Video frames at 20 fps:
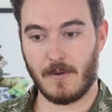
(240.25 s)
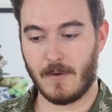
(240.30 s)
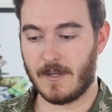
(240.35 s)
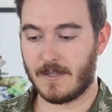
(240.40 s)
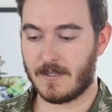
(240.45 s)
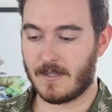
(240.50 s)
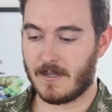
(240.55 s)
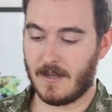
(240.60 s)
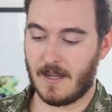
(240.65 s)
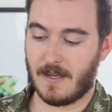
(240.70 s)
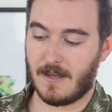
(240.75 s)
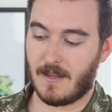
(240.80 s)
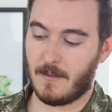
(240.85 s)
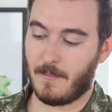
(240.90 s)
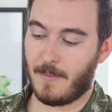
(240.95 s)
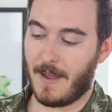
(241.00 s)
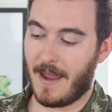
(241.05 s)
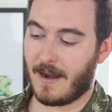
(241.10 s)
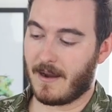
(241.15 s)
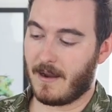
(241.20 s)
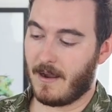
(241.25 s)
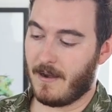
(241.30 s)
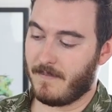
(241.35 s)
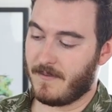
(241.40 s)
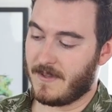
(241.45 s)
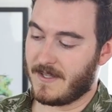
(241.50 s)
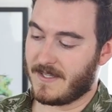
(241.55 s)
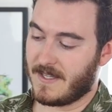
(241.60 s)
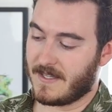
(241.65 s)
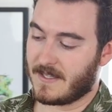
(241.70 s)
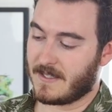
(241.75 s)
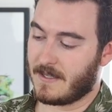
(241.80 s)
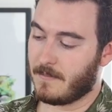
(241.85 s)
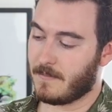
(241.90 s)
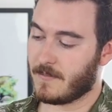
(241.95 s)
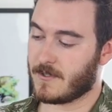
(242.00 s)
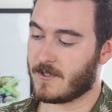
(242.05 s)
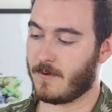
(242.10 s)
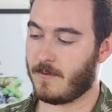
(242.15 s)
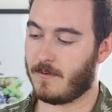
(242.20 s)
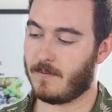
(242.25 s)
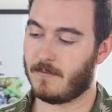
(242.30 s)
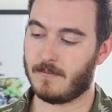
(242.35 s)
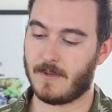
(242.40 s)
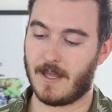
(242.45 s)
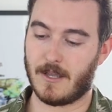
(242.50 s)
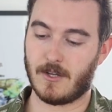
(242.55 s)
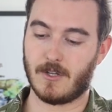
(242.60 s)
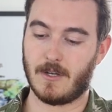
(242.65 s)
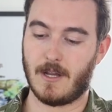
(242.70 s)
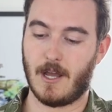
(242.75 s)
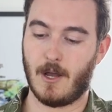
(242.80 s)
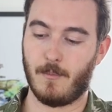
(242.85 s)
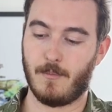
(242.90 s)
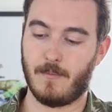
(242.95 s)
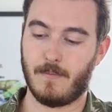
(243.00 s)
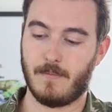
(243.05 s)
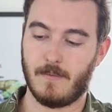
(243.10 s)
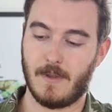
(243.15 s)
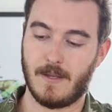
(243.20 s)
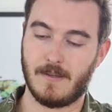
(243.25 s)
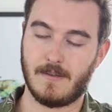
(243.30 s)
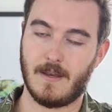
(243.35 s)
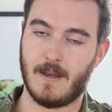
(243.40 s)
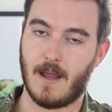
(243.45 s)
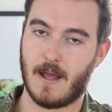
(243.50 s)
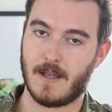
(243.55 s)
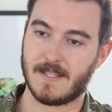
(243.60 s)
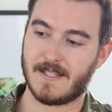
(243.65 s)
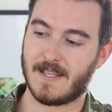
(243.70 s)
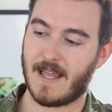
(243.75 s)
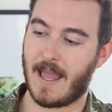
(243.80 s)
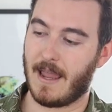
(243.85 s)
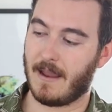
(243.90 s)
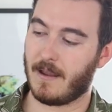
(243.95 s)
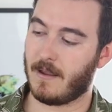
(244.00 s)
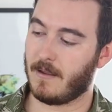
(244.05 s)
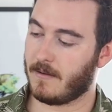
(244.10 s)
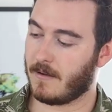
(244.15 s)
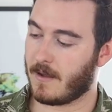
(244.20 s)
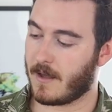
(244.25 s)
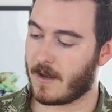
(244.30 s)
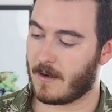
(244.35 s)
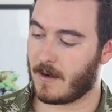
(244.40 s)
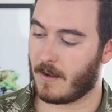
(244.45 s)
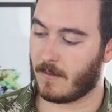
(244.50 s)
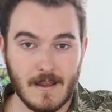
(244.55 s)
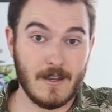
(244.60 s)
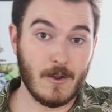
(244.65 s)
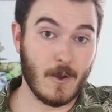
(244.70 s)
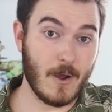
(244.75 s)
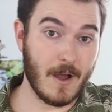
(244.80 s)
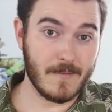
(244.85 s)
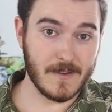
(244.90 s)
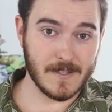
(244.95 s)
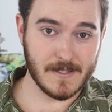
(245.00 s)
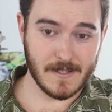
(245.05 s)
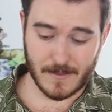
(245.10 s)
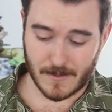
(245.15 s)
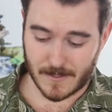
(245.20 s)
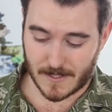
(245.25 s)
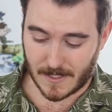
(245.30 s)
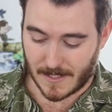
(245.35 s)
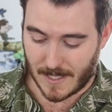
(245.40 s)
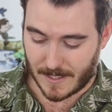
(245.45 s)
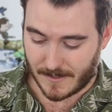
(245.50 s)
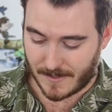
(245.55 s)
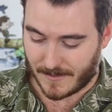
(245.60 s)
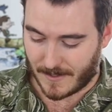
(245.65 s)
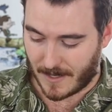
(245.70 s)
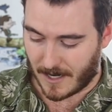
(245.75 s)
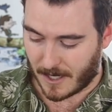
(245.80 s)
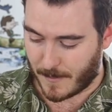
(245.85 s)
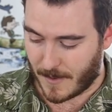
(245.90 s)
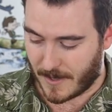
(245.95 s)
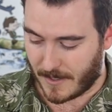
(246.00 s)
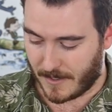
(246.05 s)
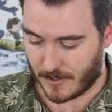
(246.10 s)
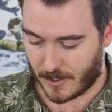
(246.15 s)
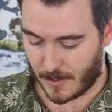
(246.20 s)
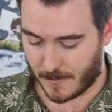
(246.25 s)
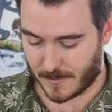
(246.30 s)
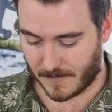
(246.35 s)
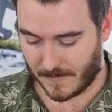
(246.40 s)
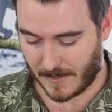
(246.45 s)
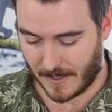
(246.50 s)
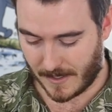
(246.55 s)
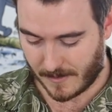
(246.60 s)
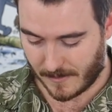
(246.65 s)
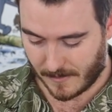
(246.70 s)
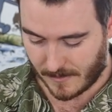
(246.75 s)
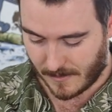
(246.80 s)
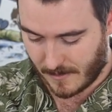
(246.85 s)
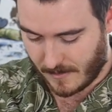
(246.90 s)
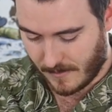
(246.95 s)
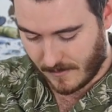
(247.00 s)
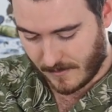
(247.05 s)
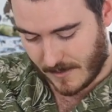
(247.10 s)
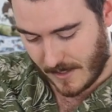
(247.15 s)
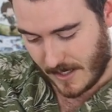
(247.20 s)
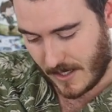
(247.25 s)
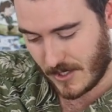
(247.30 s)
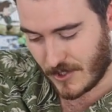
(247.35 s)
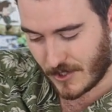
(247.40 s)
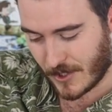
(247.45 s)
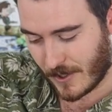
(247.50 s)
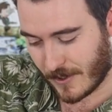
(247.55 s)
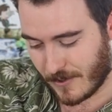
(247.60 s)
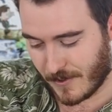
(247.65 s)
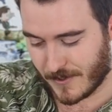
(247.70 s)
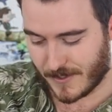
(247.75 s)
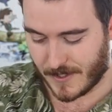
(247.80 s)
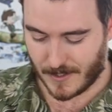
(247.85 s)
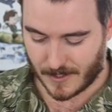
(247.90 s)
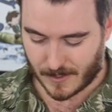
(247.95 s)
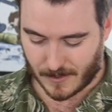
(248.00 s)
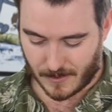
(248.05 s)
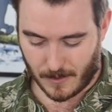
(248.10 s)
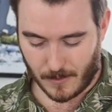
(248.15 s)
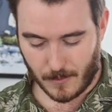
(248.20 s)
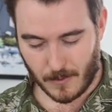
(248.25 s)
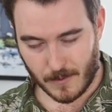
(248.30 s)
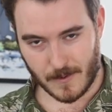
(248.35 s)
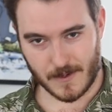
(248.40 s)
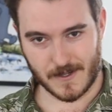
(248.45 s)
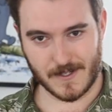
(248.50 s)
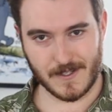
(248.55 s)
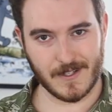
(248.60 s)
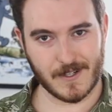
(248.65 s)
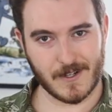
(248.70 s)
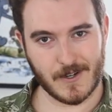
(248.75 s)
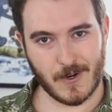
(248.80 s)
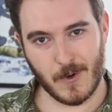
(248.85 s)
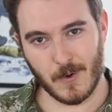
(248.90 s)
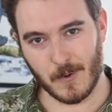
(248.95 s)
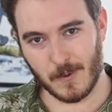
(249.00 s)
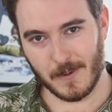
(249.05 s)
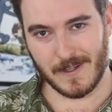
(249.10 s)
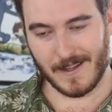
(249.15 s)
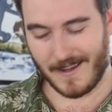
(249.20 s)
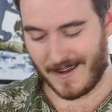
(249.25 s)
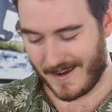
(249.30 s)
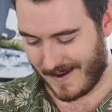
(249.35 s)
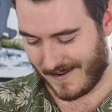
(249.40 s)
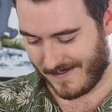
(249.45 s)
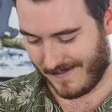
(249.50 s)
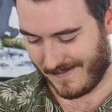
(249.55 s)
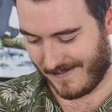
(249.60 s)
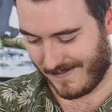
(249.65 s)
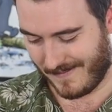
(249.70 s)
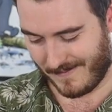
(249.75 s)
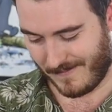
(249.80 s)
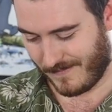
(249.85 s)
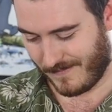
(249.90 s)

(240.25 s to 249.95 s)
it into the back of the system, so that should help it to not sag. I don't know. Now, obviously there's a lot to talk about in terms of like the internals and the cores and the cooling and